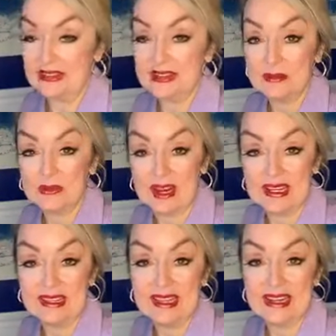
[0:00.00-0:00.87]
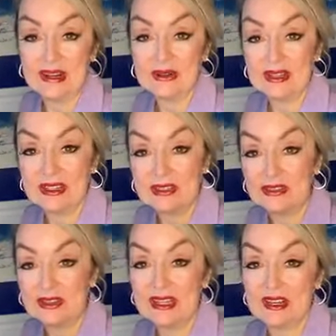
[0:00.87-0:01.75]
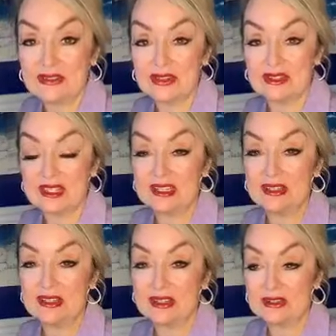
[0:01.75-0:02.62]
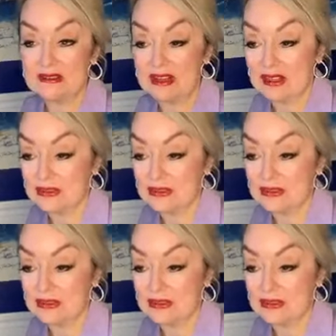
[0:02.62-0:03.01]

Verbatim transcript: As I'm writing that out, usually I'll start to hear